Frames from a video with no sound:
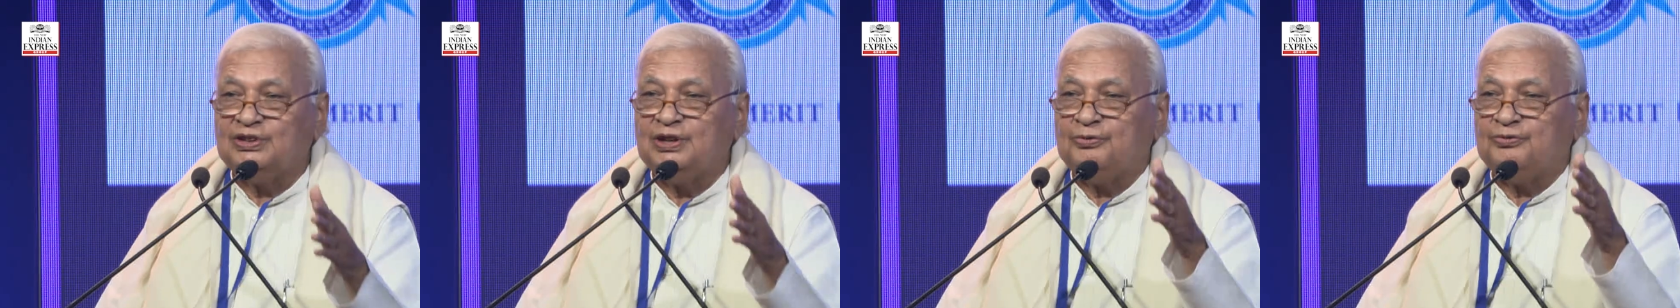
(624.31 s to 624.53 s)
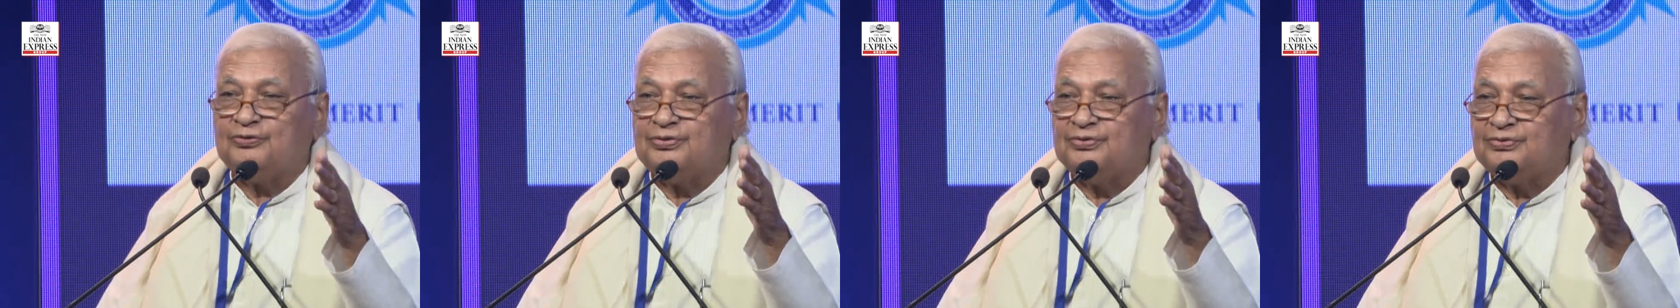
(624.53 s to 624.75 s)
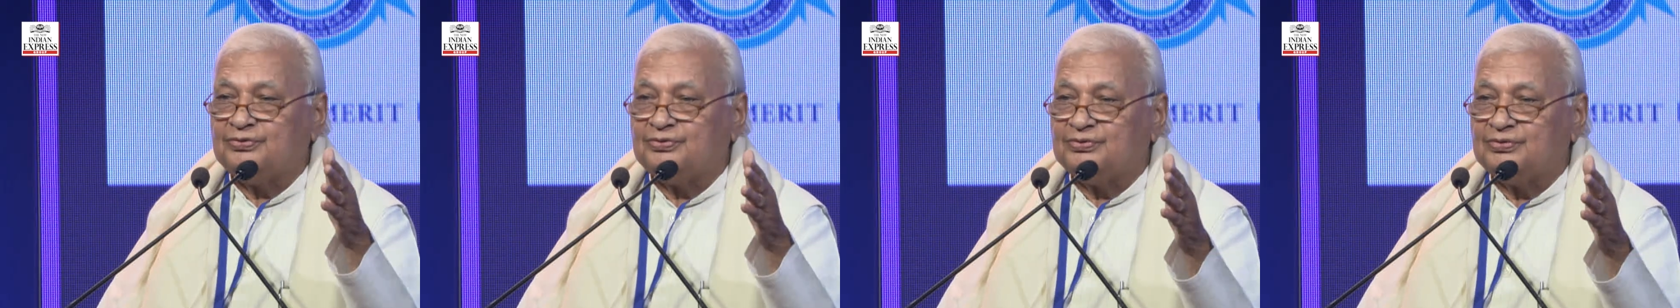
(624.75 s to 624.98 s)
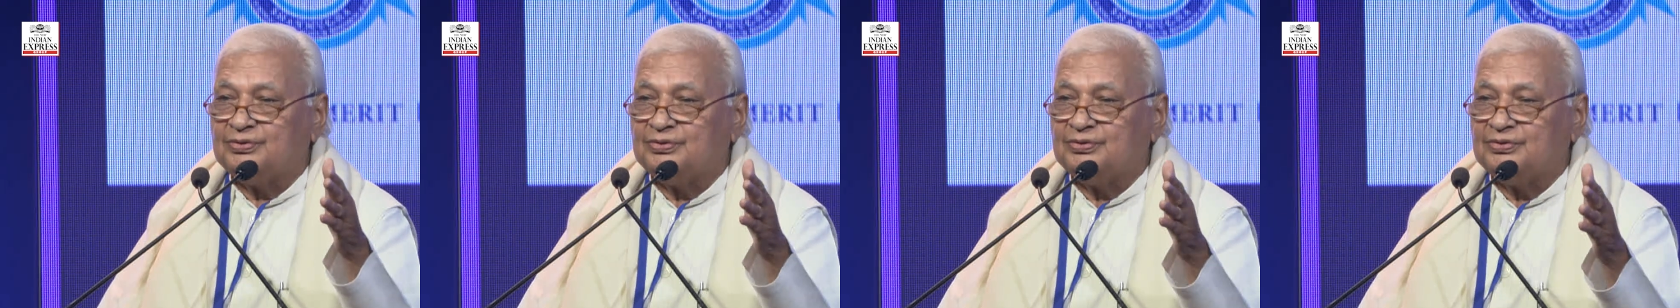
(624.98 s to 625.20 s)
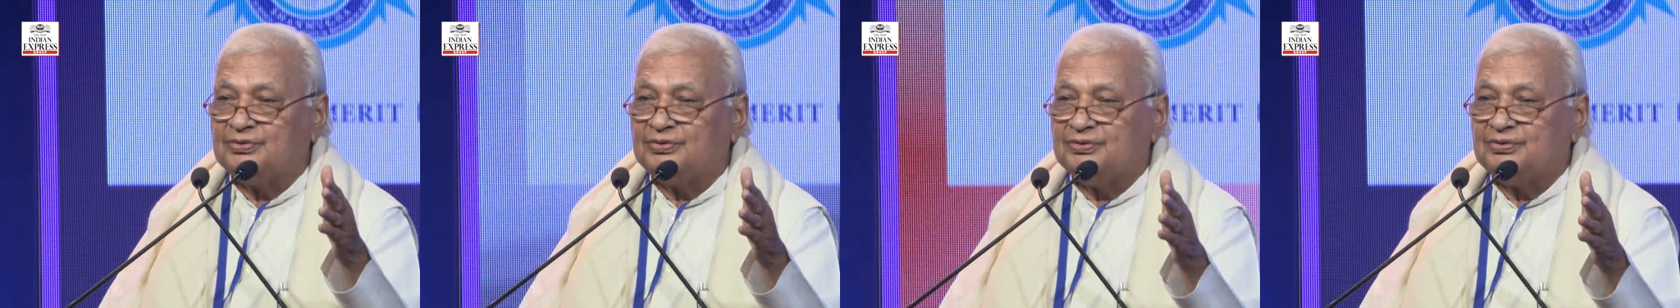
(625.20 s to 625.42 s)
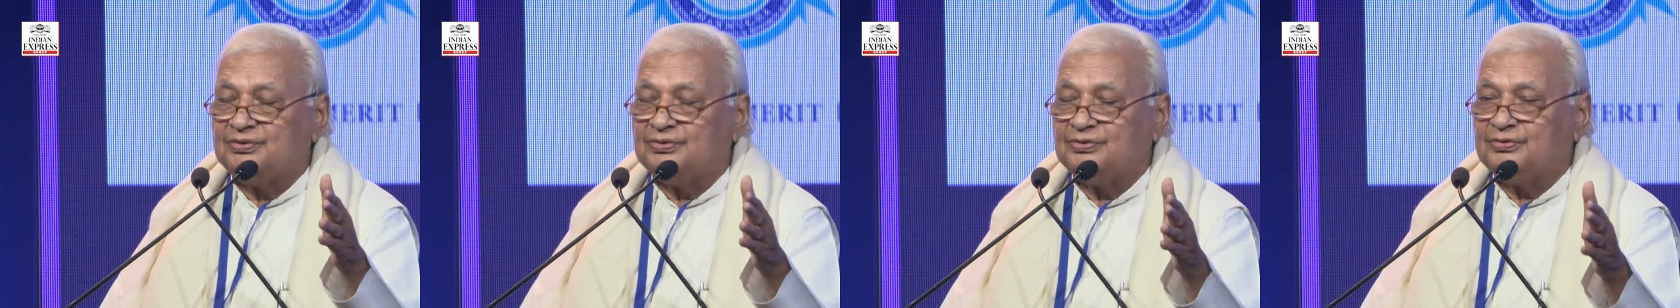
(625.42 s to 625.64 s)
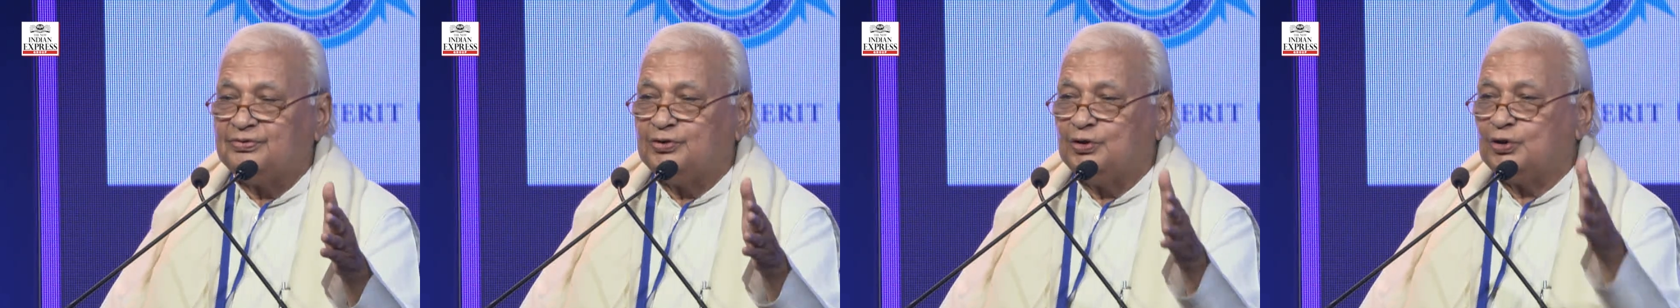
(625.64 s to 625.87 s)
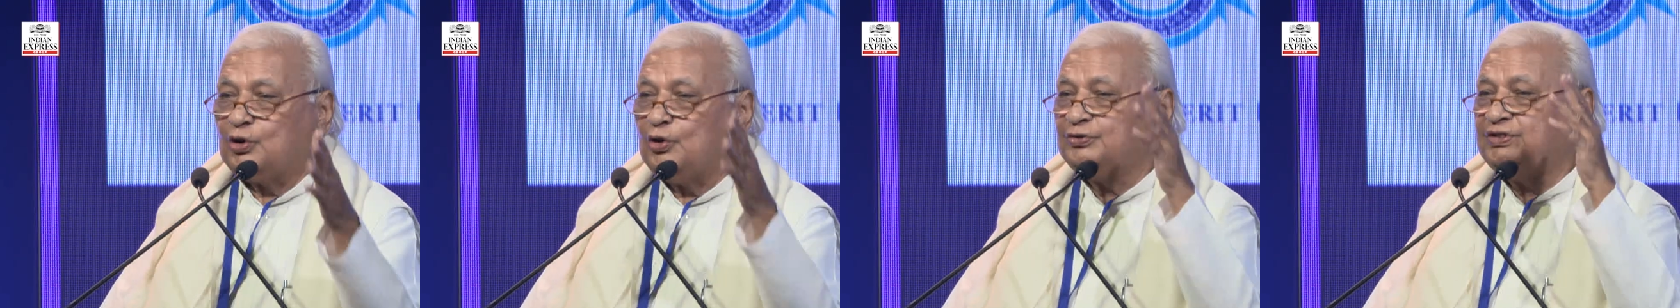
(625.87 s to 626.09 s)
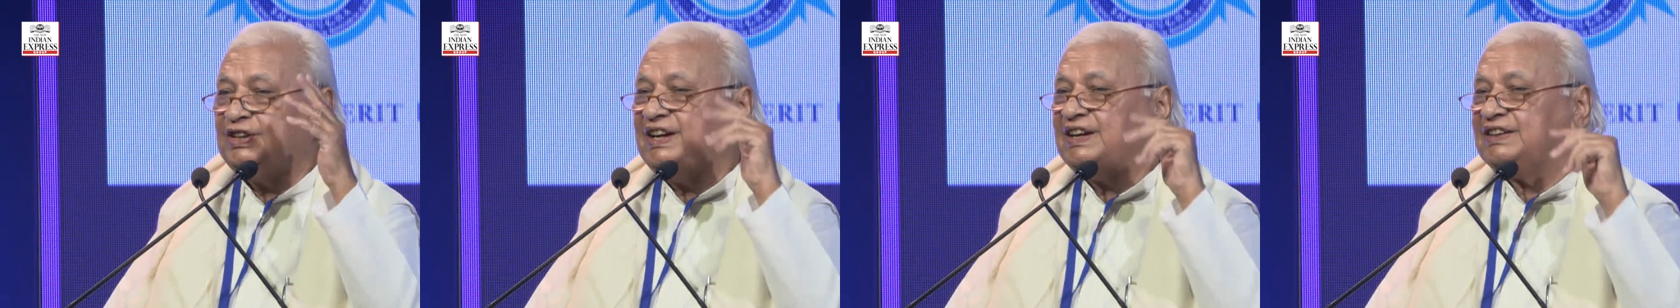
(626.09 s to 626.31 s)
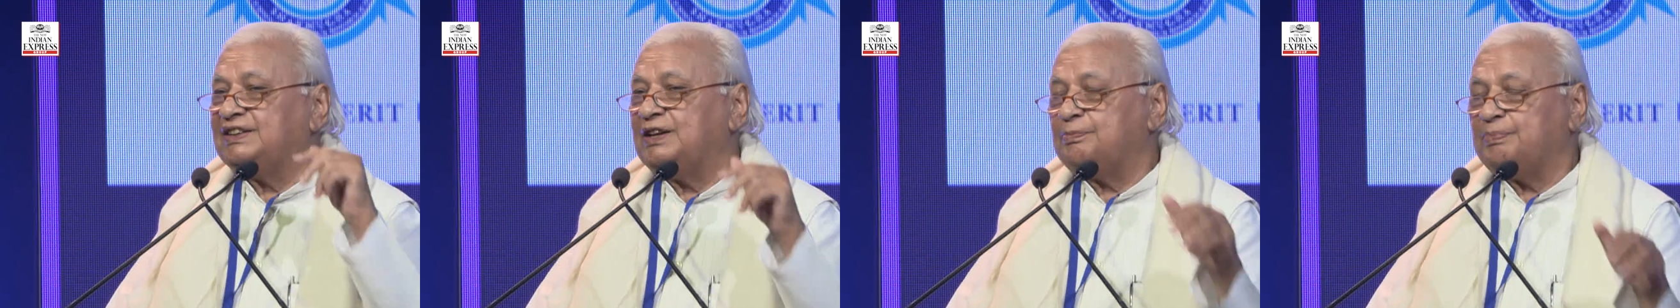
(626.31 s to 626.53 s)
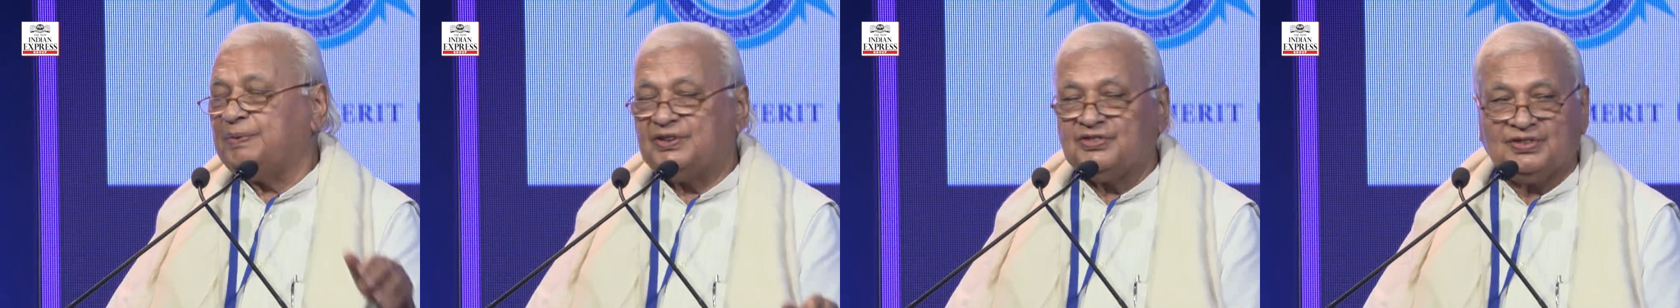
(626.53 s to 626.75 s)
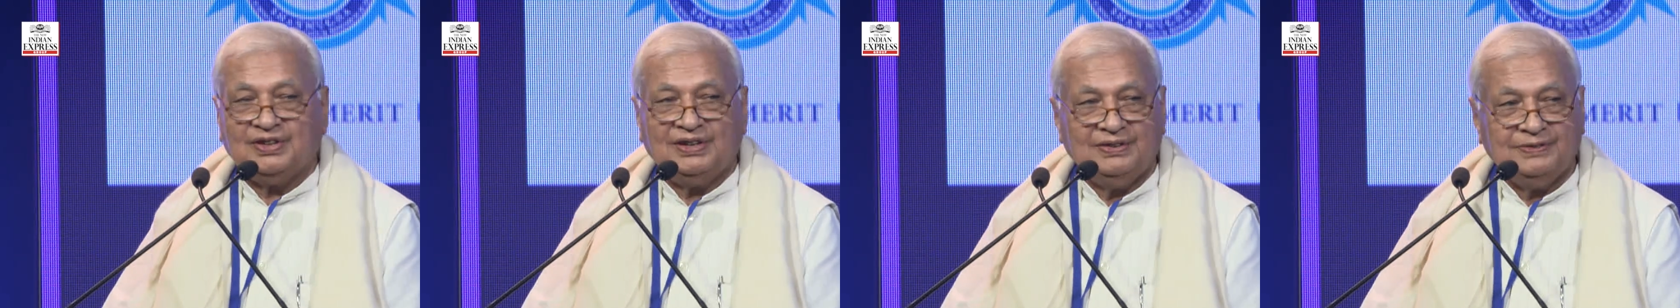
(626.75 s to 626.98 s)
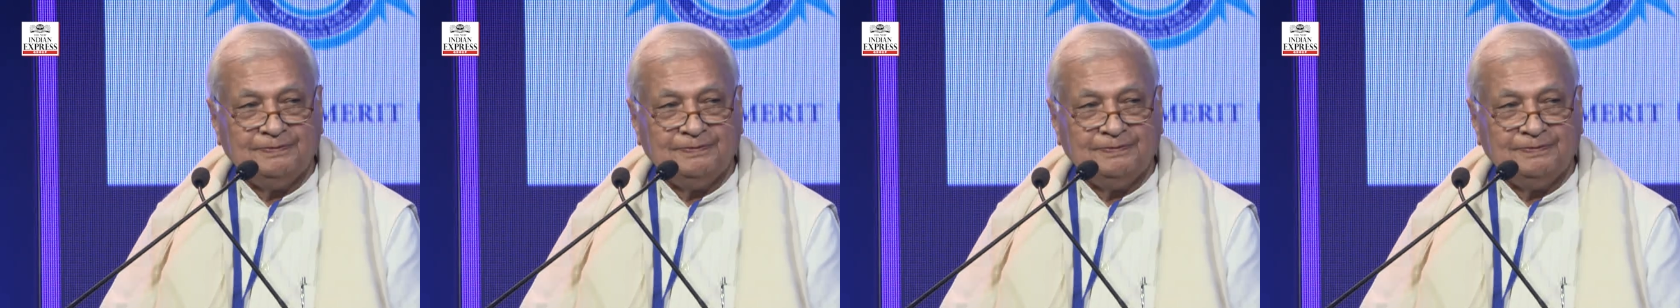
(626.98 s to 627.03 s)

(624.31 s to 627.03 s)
the foot of the other person?